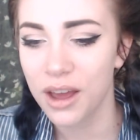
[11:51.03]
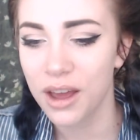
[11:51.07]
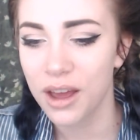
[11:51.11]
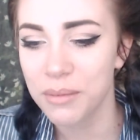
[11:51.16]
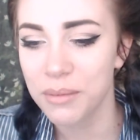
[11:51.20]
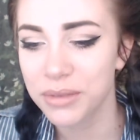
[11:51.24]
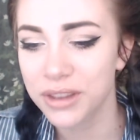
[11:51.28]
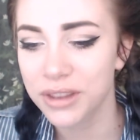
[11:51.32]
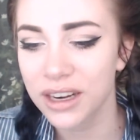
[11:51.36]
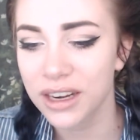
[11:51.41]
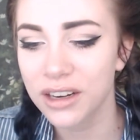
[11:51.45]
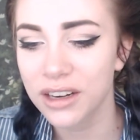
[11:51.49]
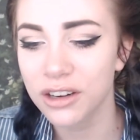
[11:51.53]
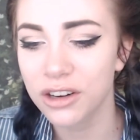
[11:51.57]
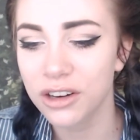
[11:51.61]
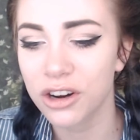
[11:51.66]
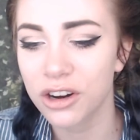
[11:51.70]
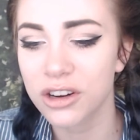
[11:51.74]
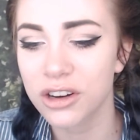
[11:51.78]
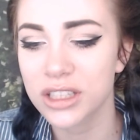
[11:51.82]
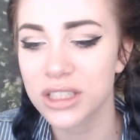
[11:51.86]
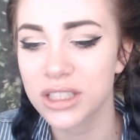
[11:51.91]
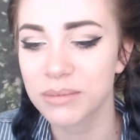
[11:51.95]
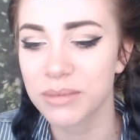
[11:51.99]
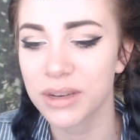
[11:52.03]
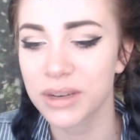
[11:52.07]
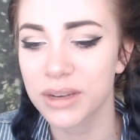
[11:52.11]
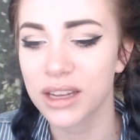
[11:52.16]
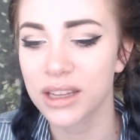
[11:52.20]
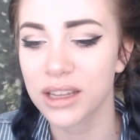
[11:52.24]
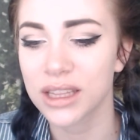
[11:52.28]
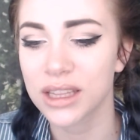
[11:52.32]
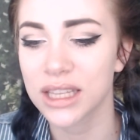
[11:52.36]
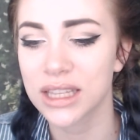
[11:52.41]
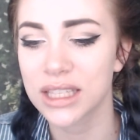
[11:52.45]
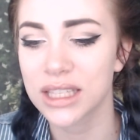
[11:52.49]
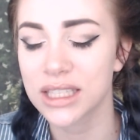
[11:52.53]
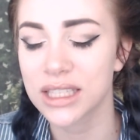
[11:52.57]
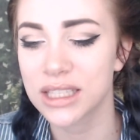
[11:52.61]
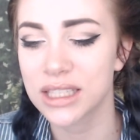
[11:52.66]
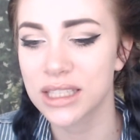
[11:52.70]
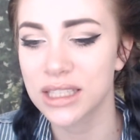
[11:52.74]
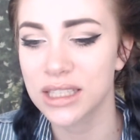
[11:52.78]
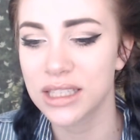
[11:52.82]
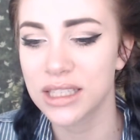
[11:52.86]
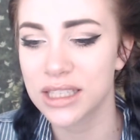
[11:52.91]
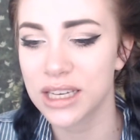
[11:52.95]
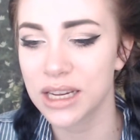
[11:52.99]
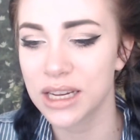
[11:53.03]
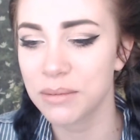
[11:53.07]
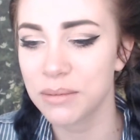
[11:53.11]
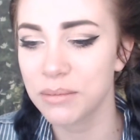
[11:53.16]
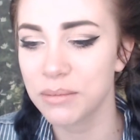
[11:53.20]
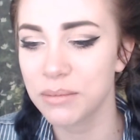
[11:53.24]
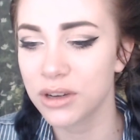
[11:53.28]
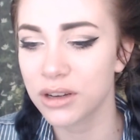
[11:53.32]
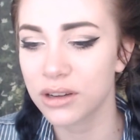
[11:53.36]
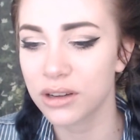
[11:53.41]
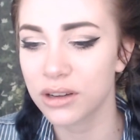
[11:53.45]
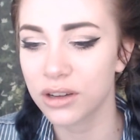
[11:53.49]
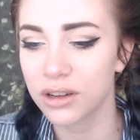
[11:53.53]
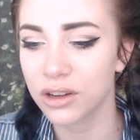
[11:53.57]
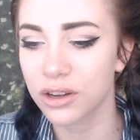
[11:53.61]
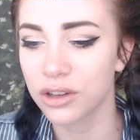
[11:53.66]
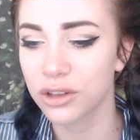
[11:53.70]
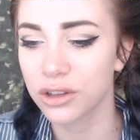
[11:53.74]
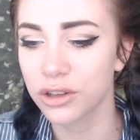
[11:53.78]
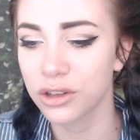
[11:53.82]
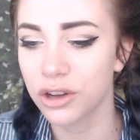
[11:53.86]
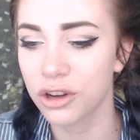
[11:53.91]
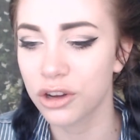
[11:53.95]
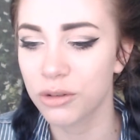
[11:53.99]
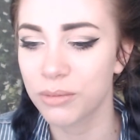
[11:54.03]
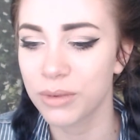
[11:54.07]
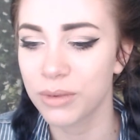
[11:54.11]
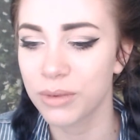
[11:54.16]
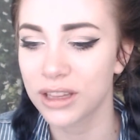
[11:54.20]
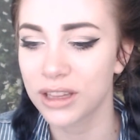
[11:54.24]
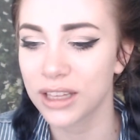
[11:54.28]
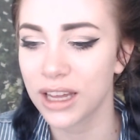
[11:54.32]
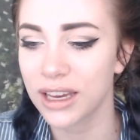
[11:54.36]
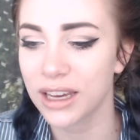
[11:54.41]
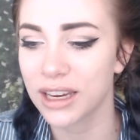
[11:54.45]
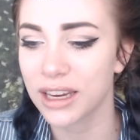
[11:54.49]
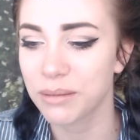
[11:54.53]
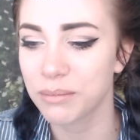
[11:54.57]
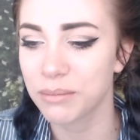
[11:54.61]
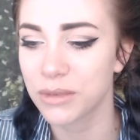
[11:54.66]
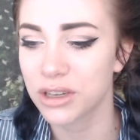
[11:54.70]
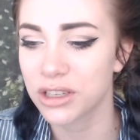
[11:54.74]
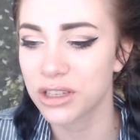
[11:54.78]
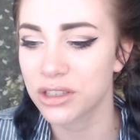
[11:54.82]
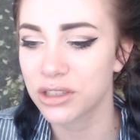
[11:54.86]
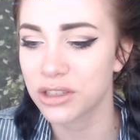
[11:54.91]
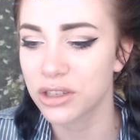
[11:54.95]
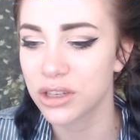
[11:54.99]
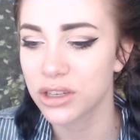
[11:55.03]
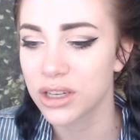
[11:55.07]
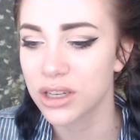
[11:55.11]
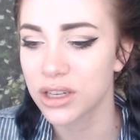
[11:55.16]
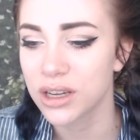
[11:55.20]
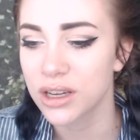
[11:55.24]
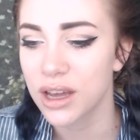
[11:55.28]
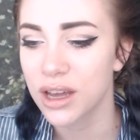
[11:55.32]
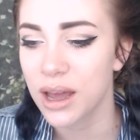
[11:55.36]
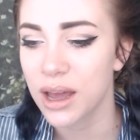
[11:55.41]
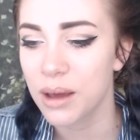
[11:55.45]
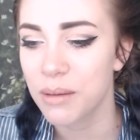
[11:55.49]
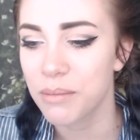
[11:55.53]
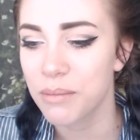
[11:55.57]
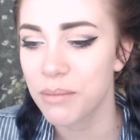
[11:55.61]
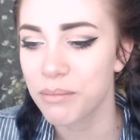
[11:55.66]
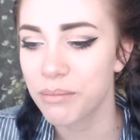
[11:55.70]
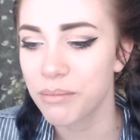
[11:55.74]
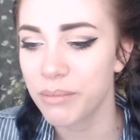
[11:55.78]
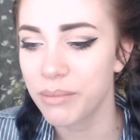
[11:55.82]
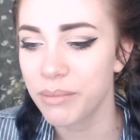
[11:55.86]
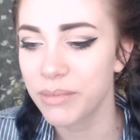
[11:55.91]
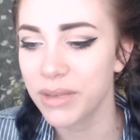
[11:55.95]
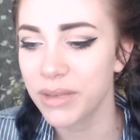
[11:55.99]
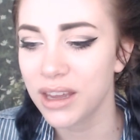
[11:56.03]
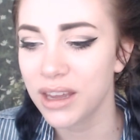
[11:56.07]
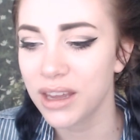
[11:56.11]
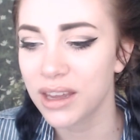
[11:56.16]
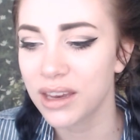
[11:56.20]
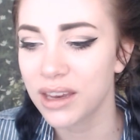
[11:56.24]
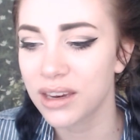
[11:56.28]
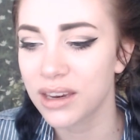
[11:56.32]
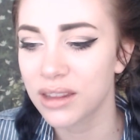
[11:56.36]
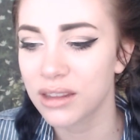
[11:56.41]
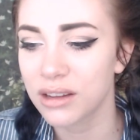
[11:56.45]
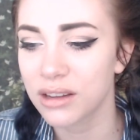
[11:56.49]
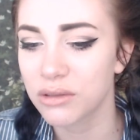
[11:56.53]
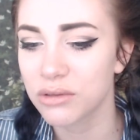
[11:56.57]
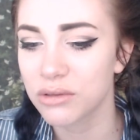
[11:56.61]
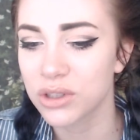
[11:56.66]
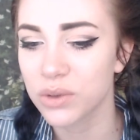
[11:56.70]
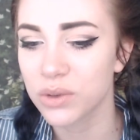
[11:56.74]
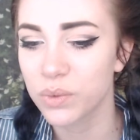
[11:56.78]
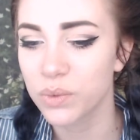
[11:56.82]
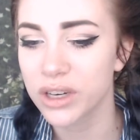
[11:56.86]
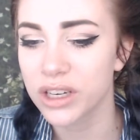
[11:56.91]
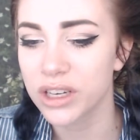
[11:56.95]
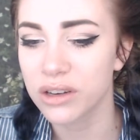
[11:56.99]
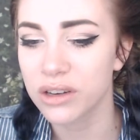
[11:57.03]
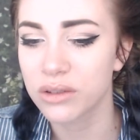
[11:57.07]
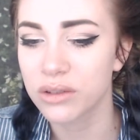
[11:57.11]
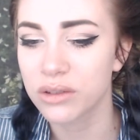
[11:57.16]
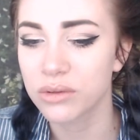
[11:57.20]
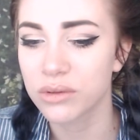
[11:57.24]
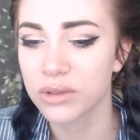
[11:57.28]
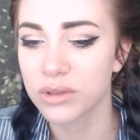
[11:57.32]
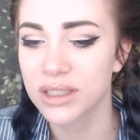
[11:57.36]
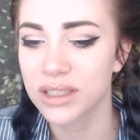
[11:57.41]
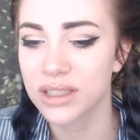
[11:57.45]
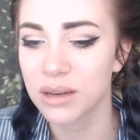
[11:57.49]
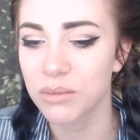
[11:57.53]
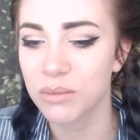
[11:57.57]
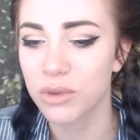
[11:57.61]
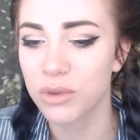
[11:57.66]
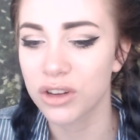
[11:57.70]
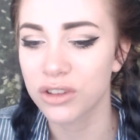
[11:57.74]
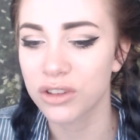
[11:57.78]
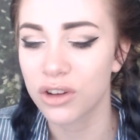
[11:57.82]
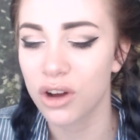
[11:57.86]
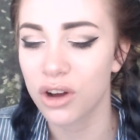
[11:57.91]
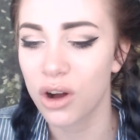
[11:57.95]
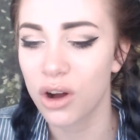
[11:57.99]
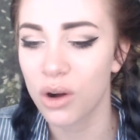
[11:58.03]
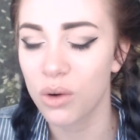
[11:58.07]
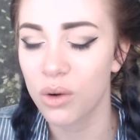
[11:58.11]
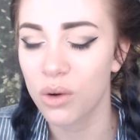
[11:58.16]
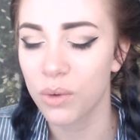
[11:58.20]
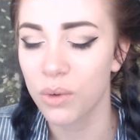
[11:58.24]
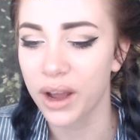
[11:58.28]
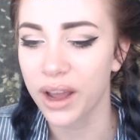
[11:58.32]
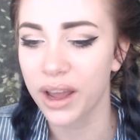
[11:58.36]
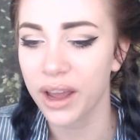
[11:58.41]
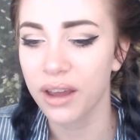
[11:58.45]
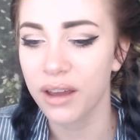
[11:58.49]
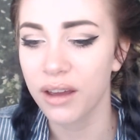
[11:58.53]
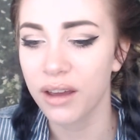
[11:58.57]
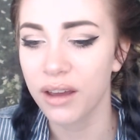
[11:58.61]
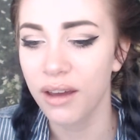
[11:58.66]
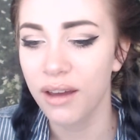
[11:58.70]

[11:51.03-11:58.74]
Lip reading: But then it occurred to me that the dim gloom and lightning must mean that there was a window somewhere in the hallway.